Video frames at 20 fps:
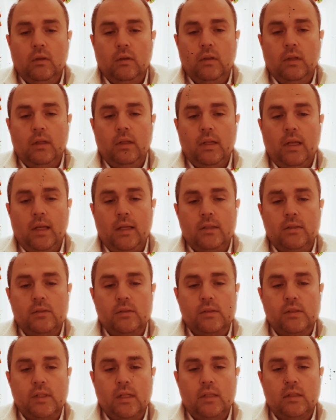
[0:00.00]
Then the
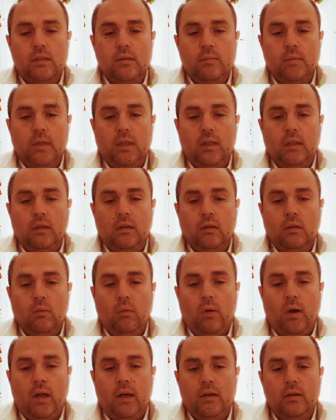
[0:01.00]
angel said to me, The
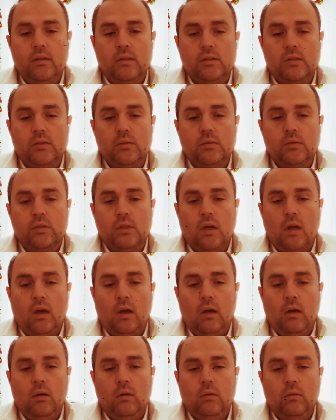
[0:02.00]
waters you
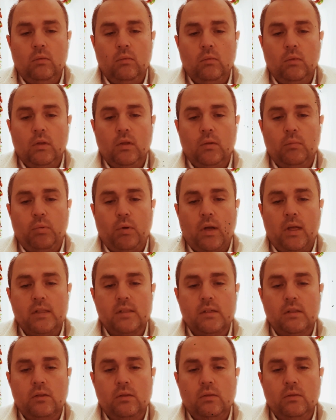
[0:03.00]
saw where the
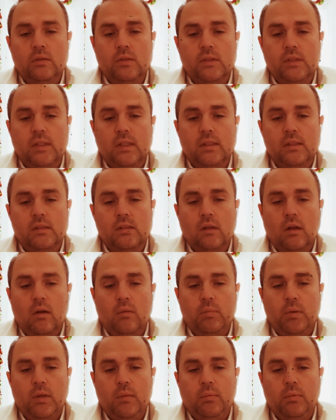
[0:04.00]
prostitute sits, are
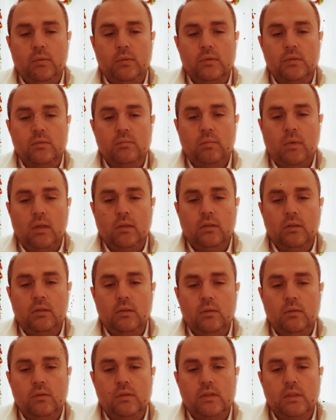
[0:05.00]
peoples,
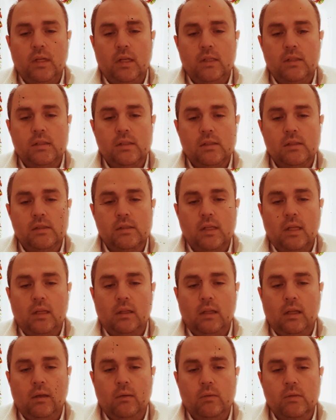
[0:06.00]
multitudes, nations, and
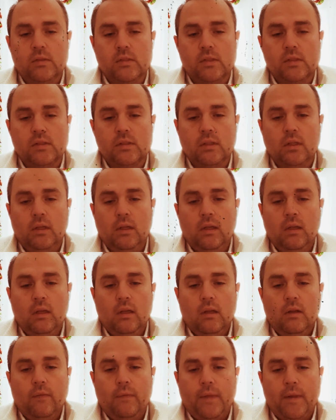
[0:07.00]
languages.
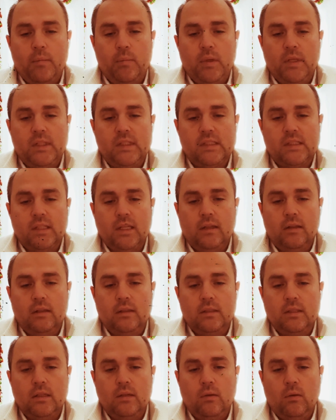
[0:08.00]
The beast and the
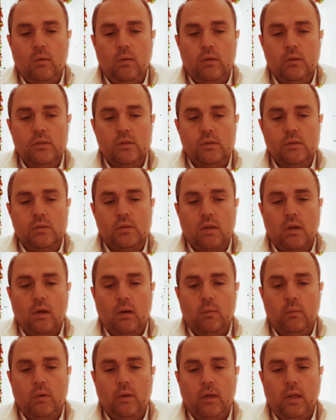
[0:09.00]
ten horns you saw
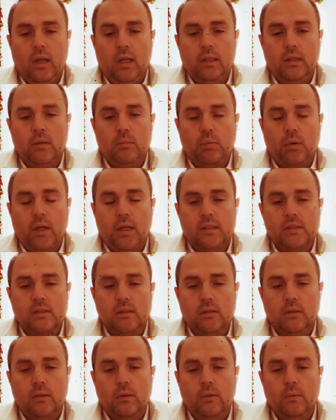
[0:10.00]
will hate the
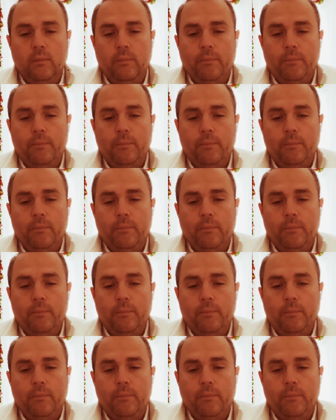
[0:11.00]
prostitute.